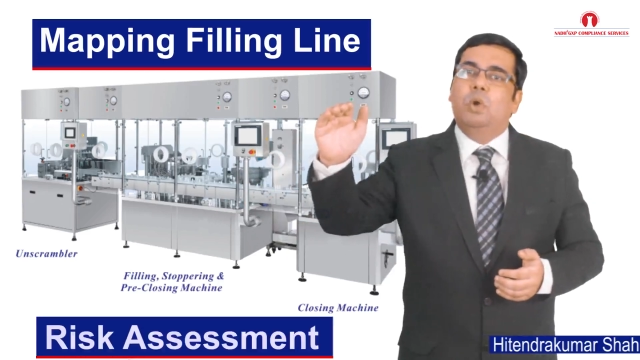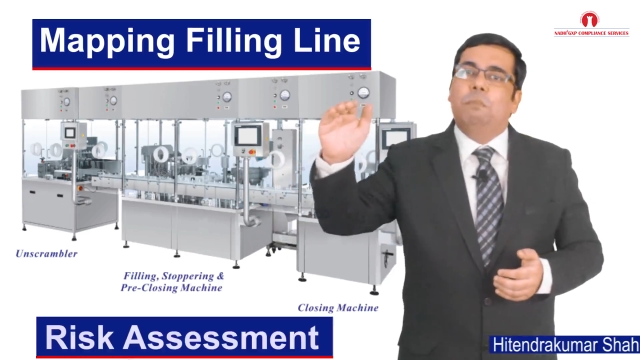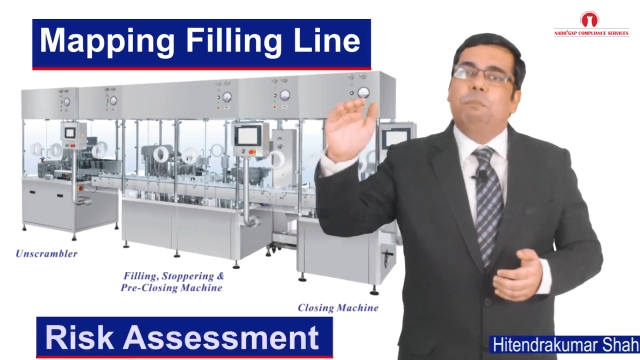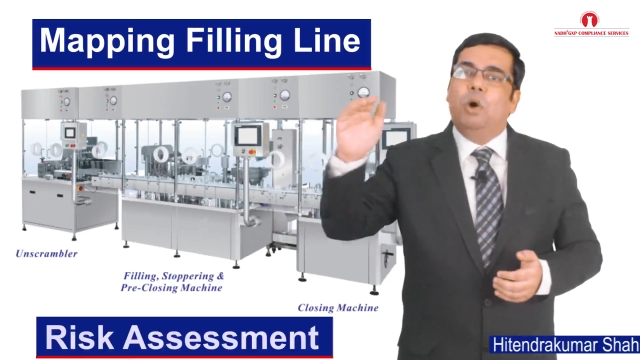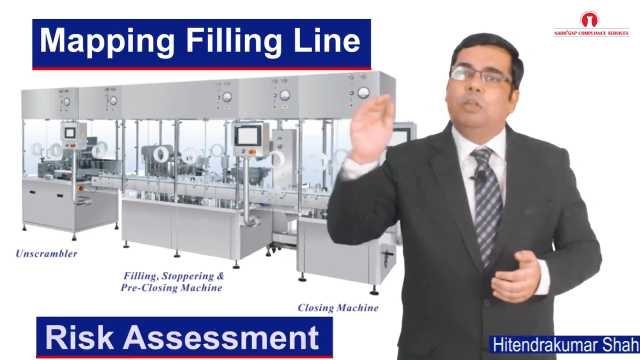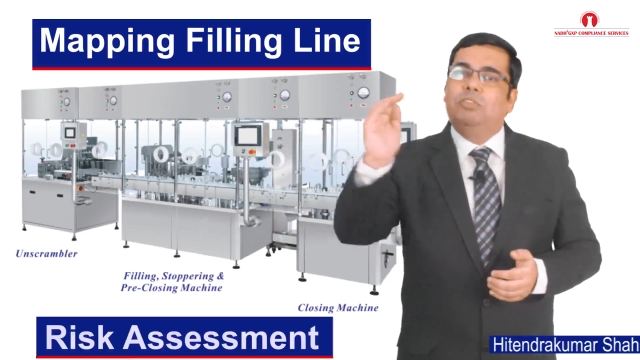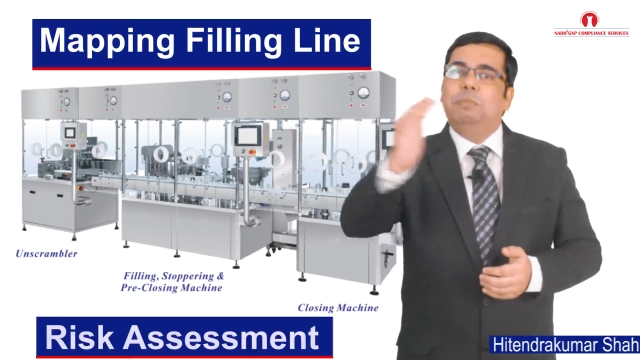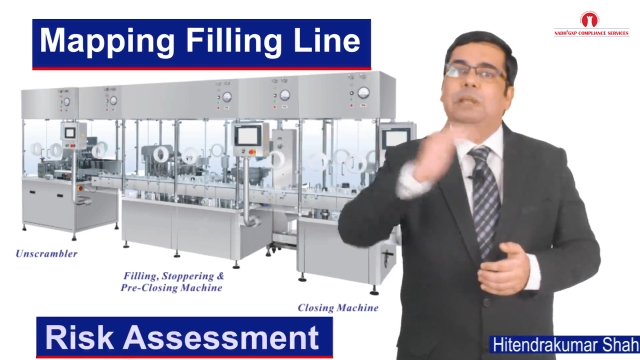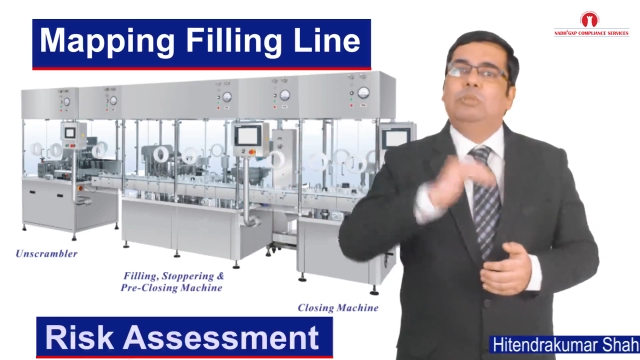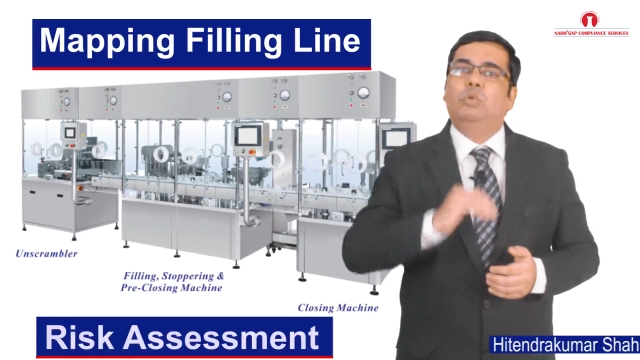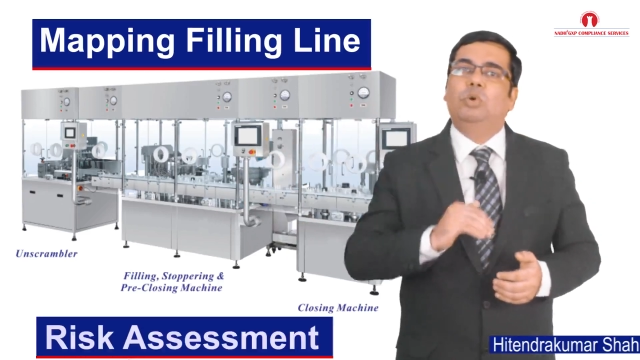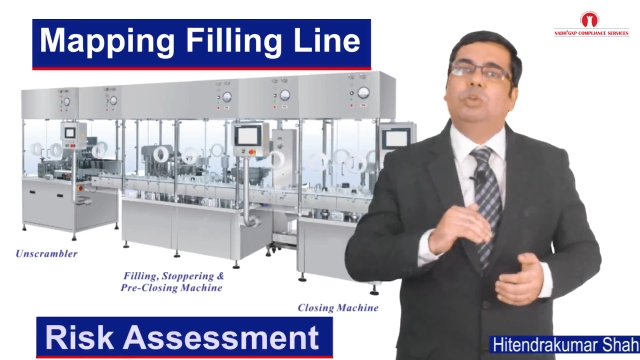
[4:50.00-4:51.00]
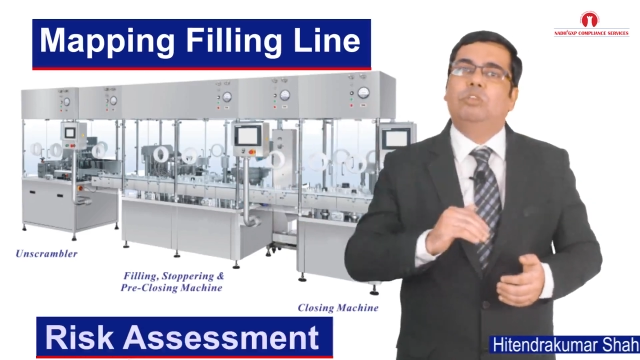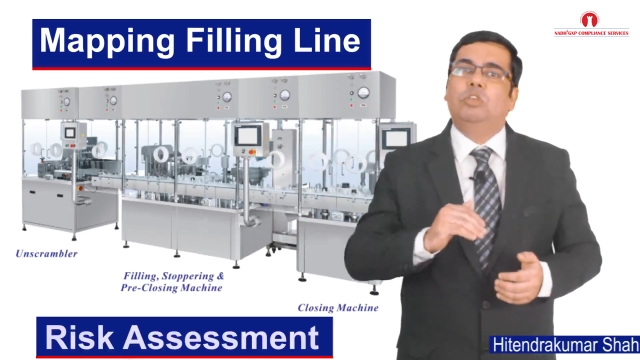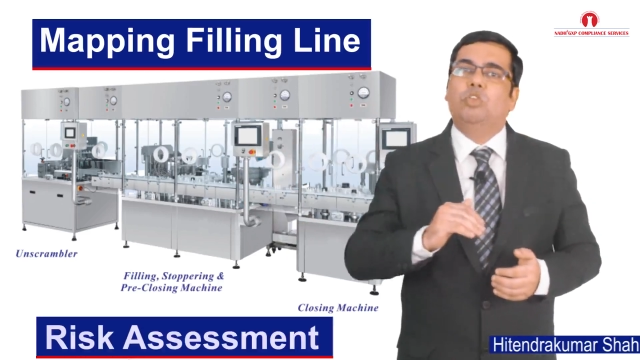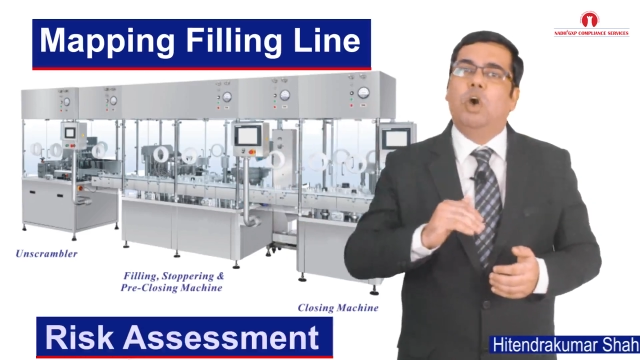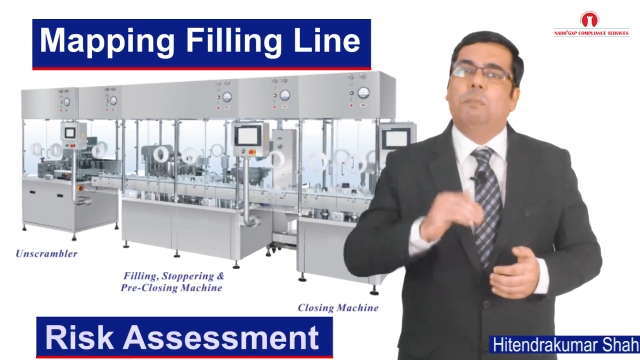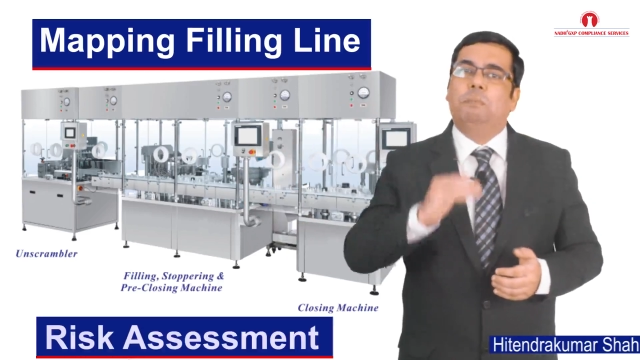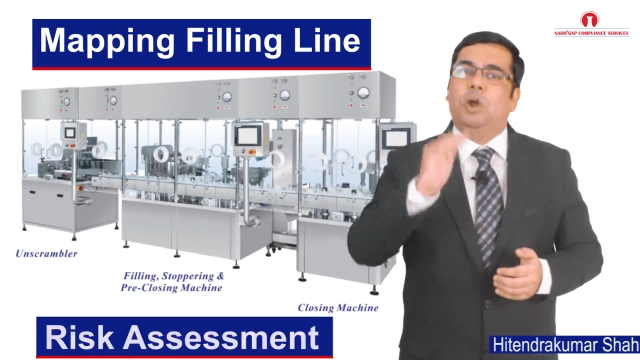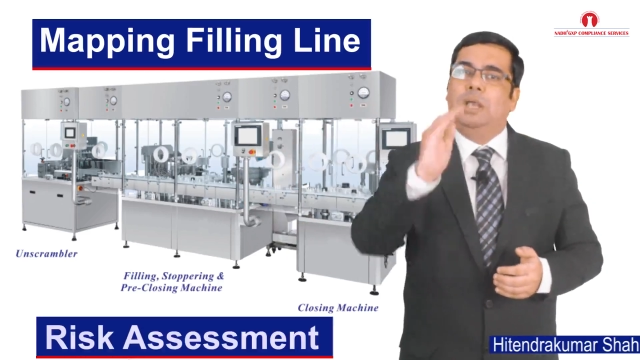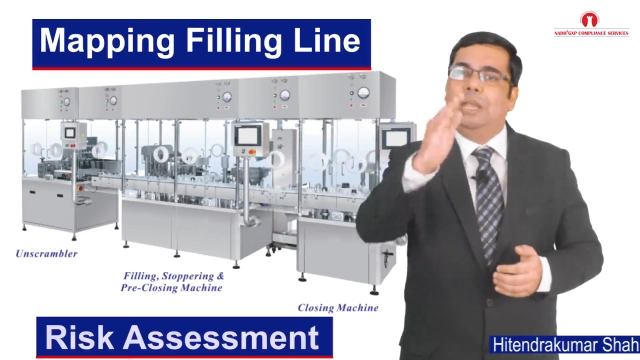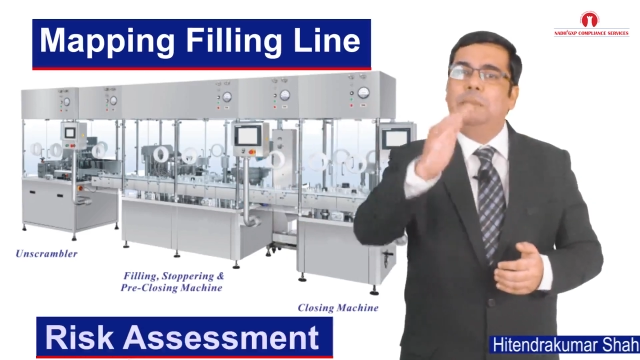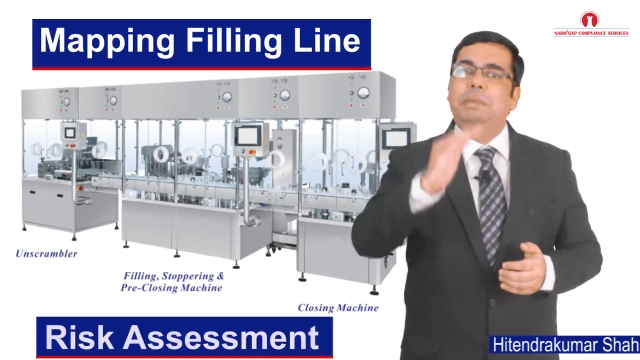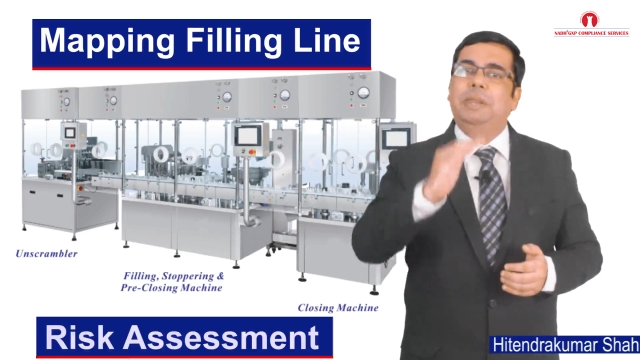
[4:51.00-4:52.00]
possible sources of
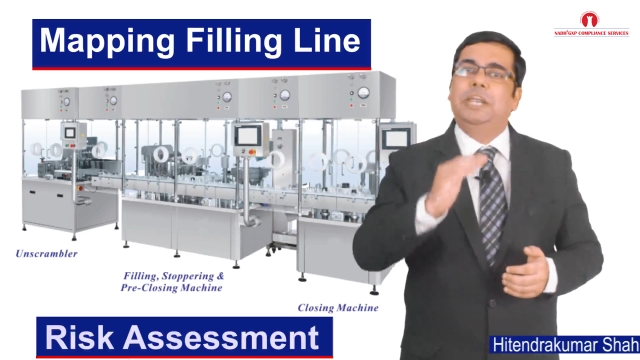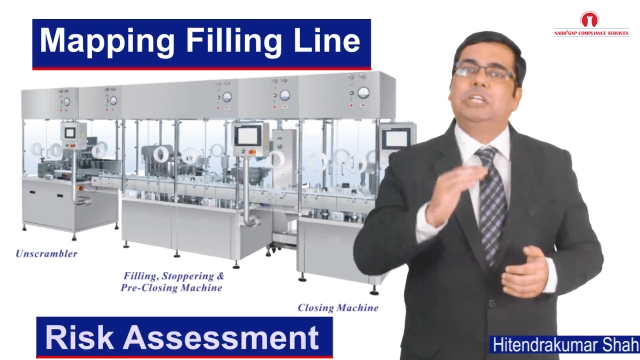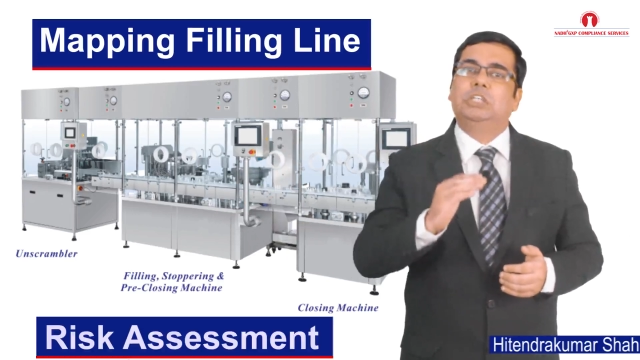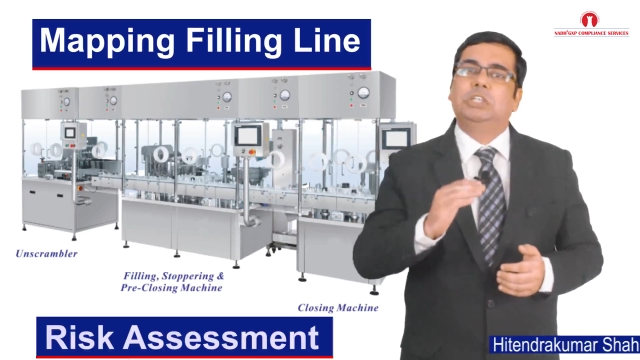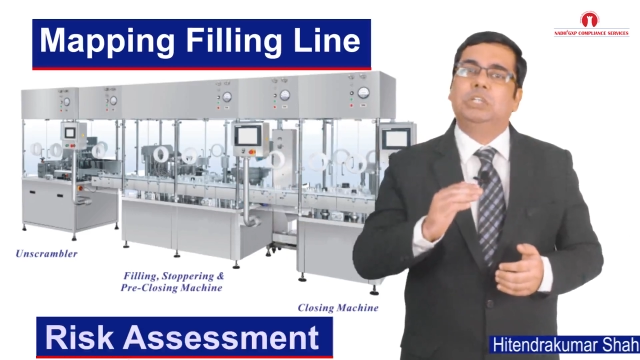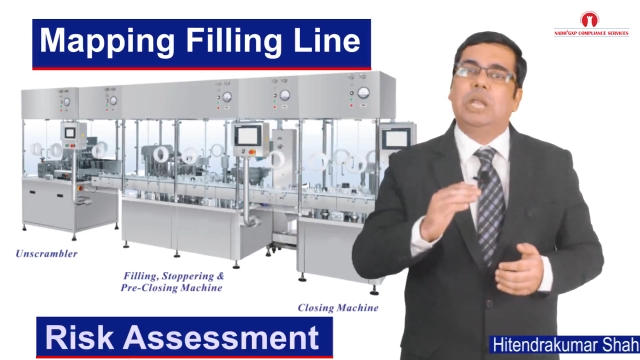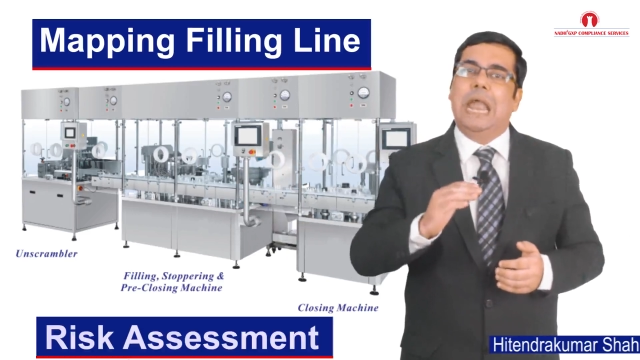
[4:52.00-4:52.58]
contamination